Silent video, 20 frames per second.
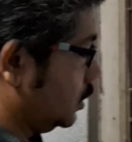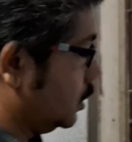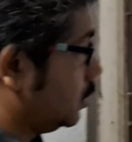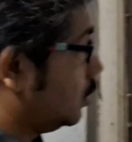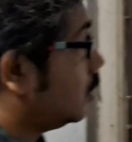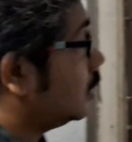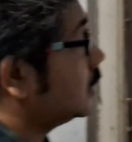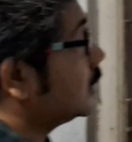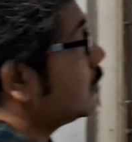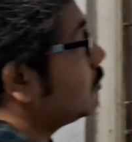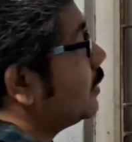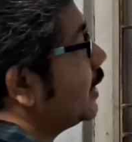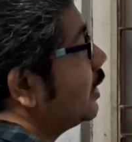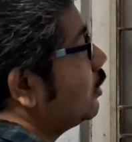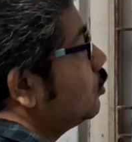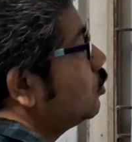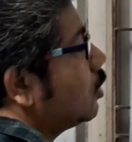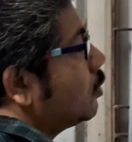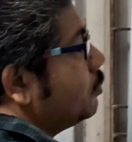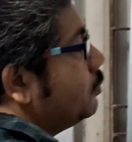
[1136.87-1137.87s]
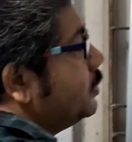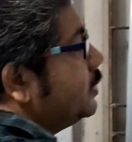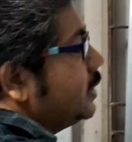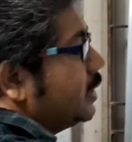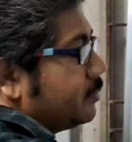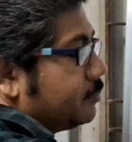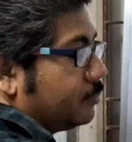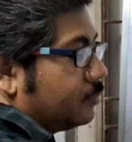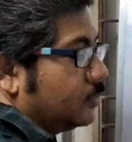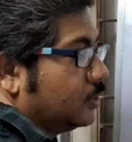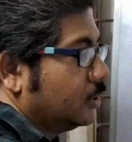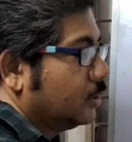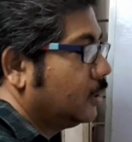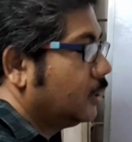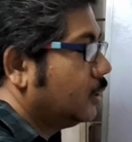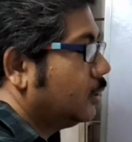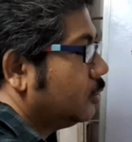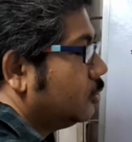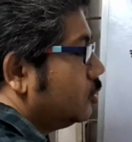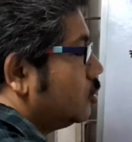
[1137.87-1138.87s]
all the value of Bm,
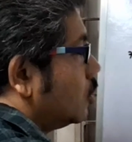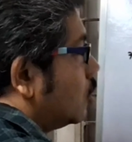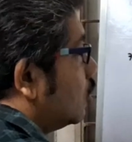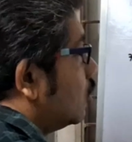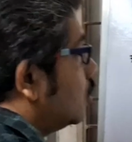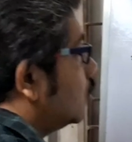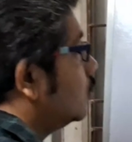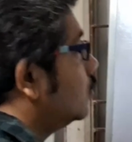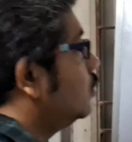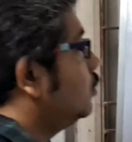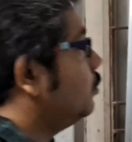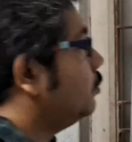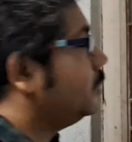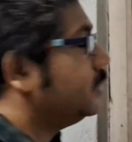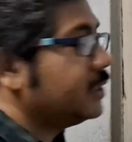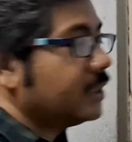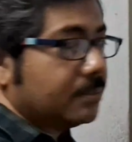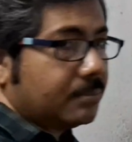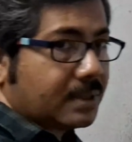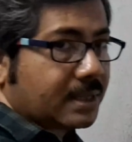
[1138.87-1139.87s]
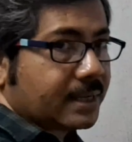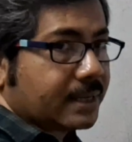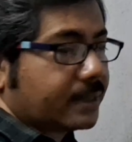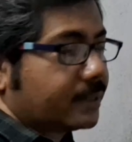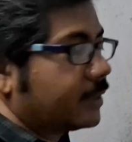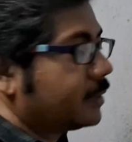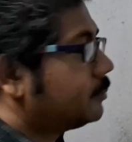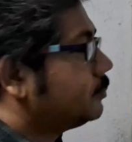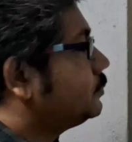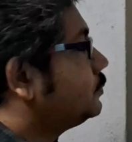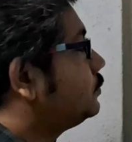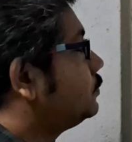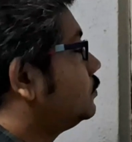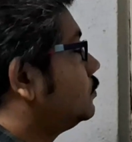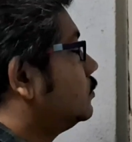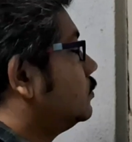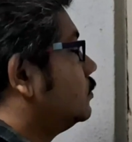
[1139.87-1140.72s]
draw Bm diagram.